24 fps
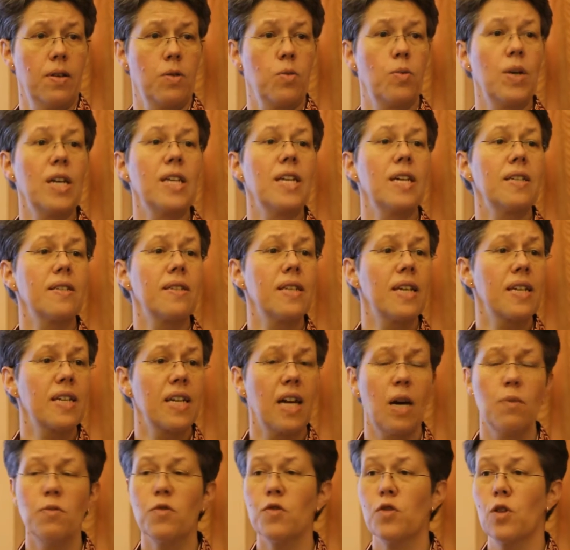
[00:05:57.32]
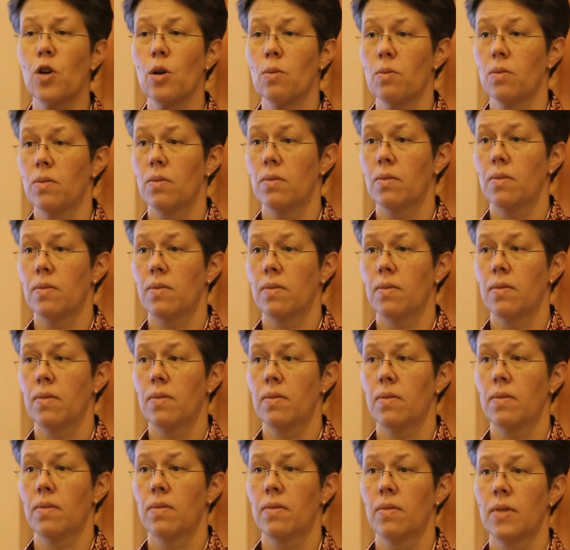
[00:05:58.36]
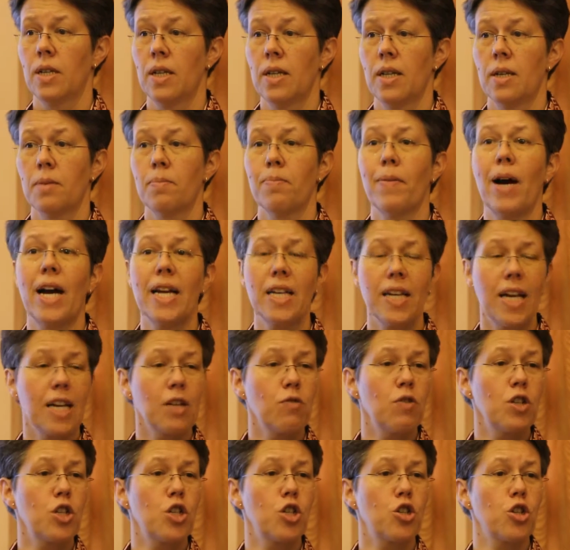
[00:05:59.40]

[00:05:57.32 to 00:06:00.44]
Where does that come from? My language,